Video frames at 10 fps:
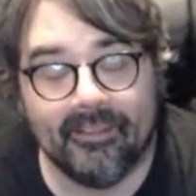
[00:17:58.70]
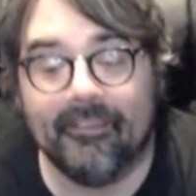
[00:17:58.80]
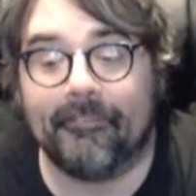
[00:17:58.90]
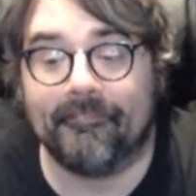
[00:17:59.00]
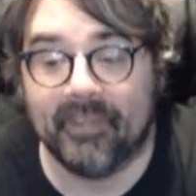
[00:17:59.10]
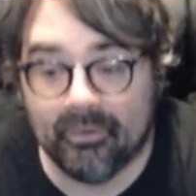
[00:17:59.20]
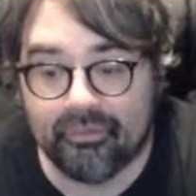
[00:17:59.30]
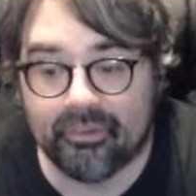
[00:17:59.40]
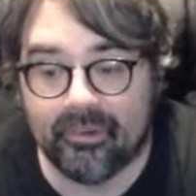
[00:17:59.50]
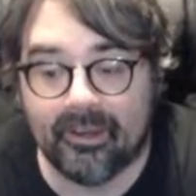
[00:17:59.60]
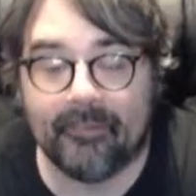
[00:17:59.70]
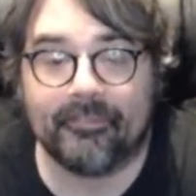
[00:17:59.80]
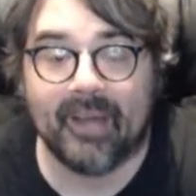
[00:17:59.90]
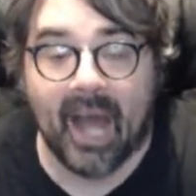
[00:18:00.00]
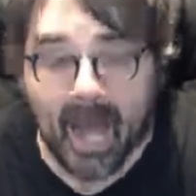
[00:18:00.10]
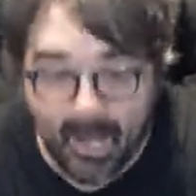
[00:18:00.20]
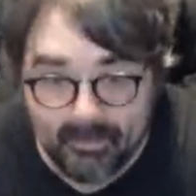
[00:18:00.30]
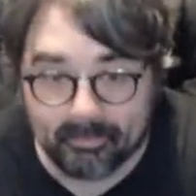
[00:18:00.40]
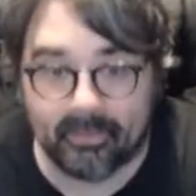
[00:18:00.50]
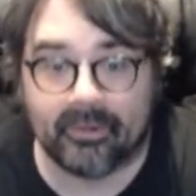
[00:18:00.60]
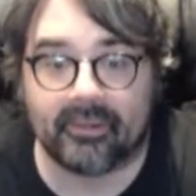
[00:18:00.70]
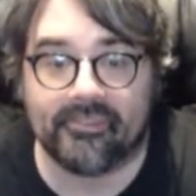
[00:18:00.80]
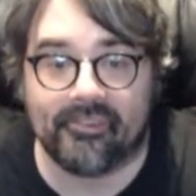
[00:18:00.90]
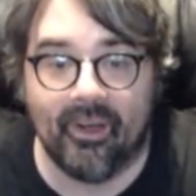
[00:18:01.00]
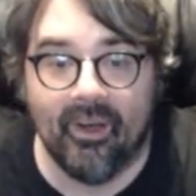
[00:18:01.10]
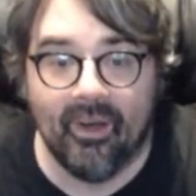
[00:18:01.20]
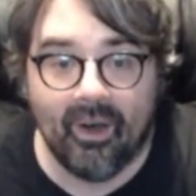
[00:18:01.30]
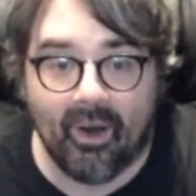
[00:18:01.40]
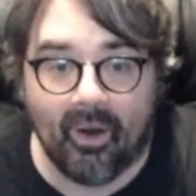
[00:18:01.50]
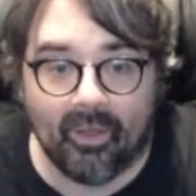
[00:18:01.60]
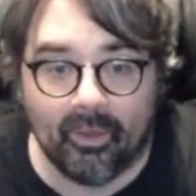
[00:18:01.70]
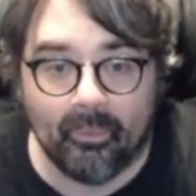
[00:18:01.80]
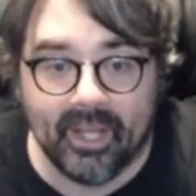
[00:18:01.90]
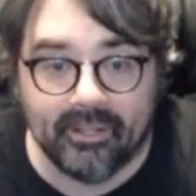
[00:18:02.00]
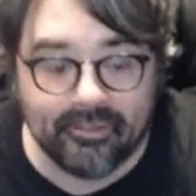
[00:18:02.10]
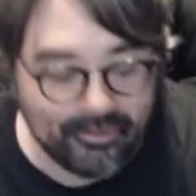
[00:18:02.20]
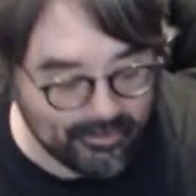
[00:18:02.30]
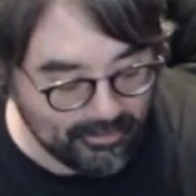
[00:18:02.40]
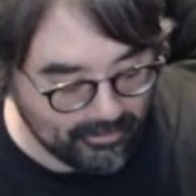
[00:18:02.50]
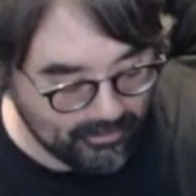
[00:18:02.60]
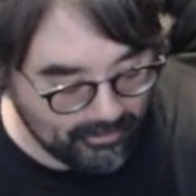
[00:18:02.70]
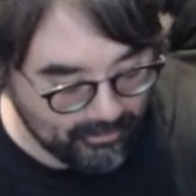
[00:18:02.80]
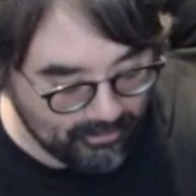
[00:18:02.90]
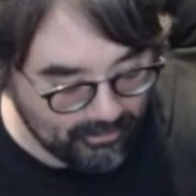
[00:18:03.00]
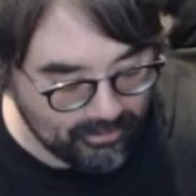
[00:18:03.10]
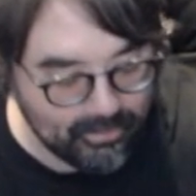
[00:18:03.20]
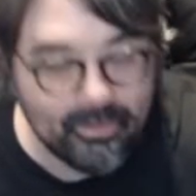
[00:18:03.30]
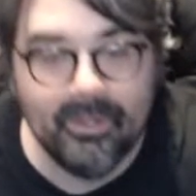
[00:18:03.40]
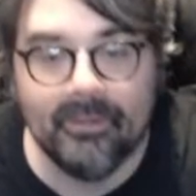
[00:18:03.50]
future of comic books, all the way to